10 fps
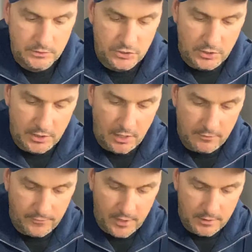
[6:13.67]
turn it
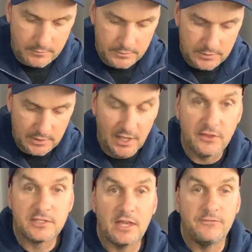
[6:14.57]
over,
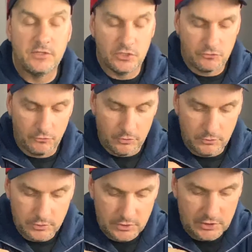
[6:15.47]
another safety
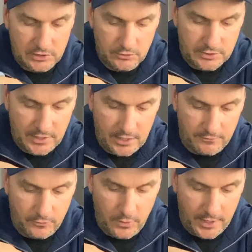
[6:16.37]
screw, just loosen that
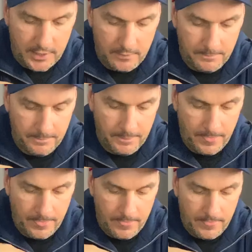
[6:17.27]
off quick.
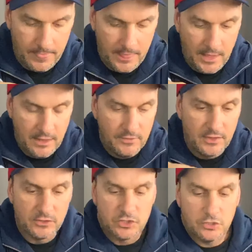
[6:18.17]

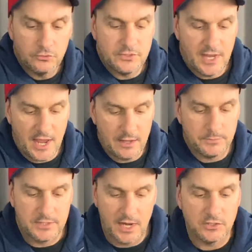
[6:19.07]
Then there's two
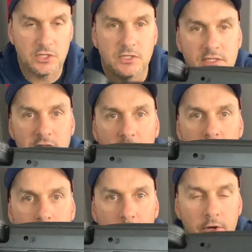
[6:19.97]
tabs, as you can see on
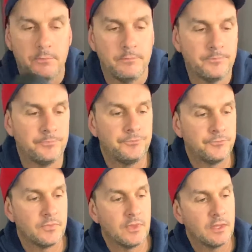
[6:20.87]
the bottom,
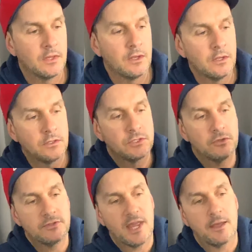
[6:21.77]

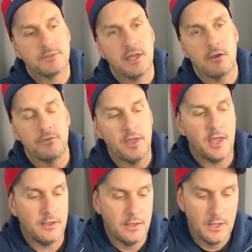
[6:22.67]
two tabs there and
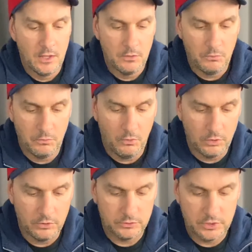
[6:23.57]
there.
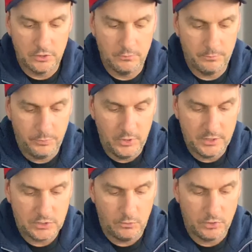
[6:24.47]
All you'll do, pull
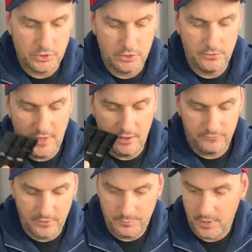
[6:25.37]
it towards you, that'll
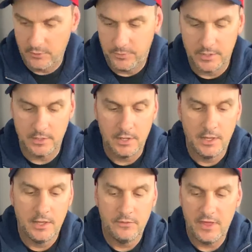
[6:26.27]
flip open.
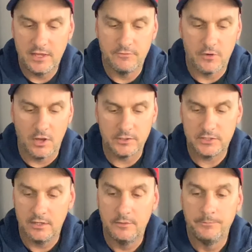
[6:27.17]
There you've
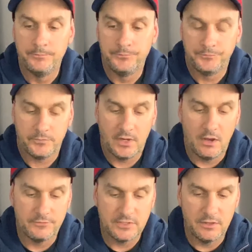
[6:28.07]
got
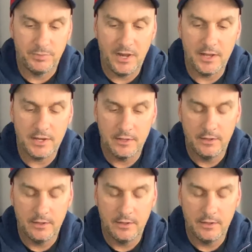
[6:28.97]
obviously the plug,